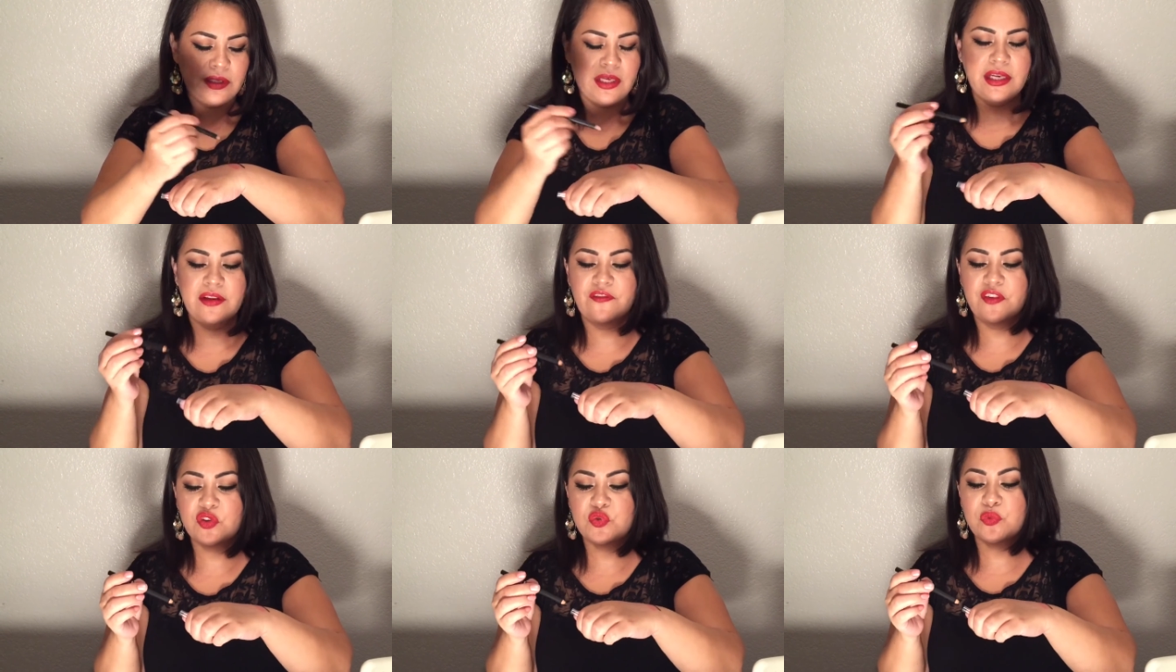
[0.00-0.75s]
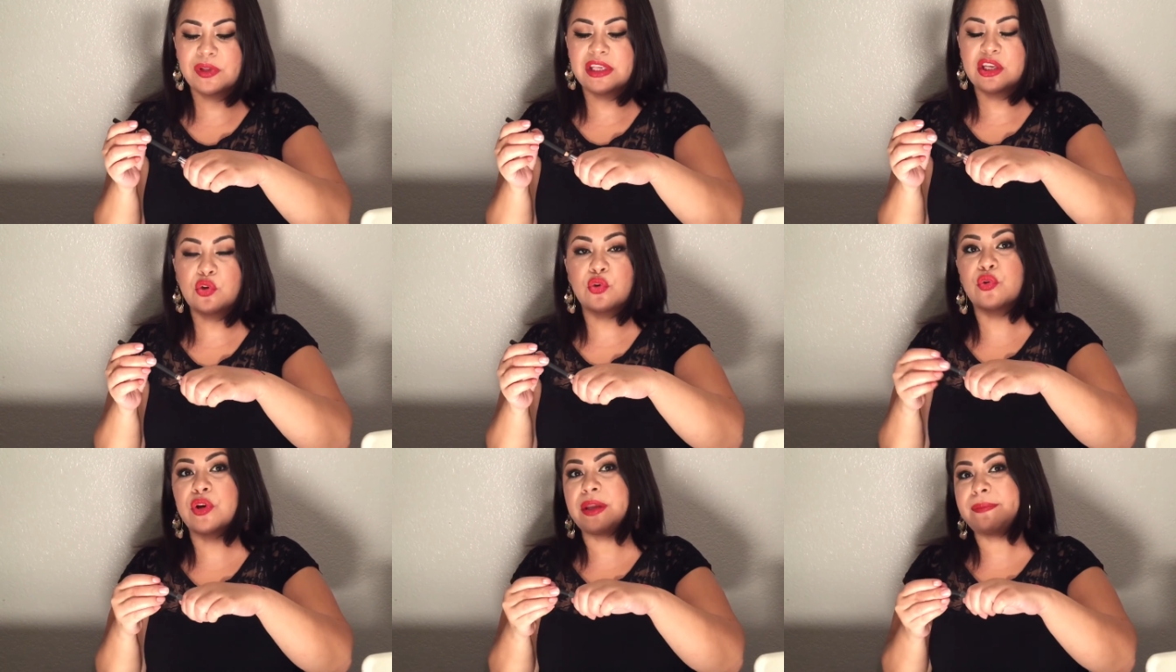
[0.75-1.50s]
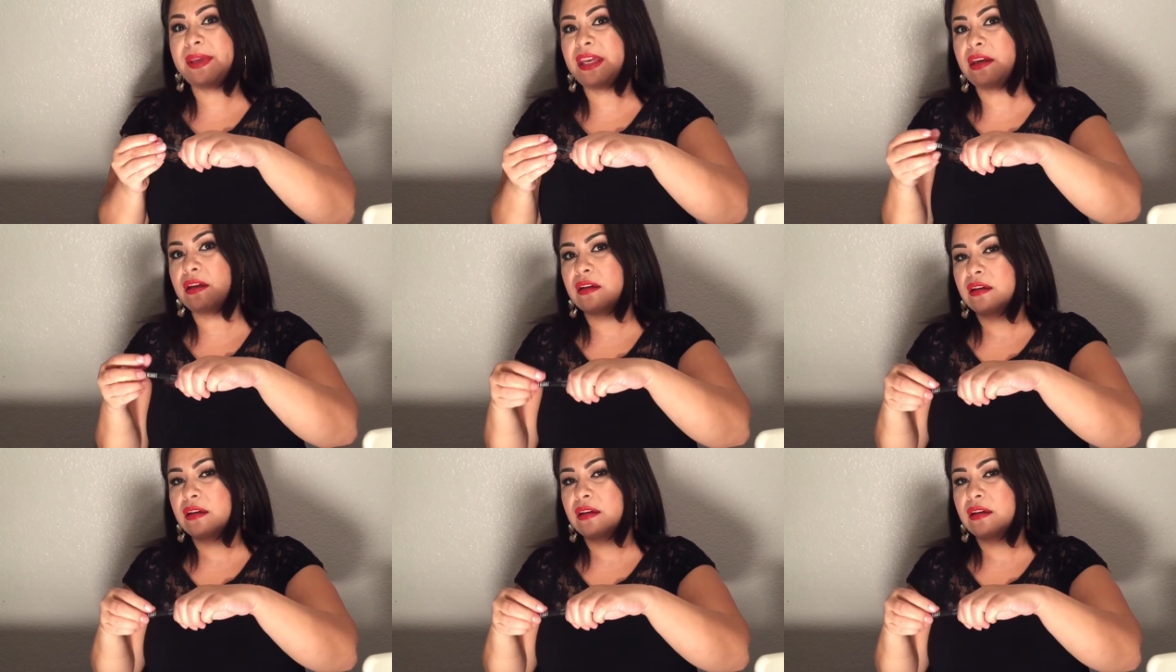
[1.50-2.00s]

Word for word: And it feels really creamy